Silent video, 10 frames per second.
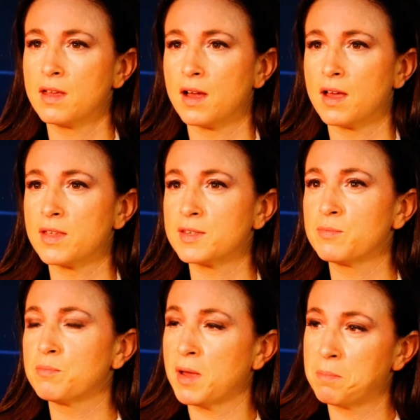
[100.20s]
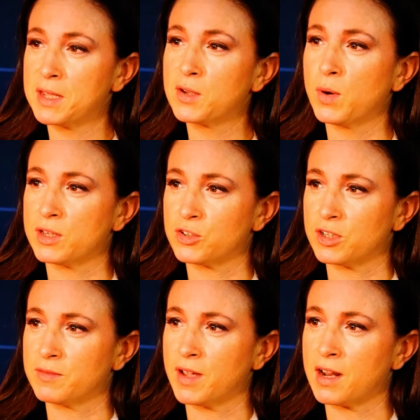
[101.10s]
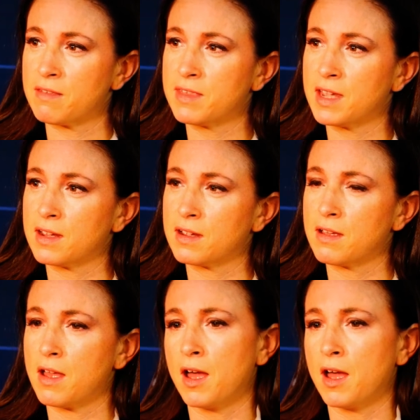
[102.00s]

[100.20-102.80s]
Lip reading: That's a big question, and I think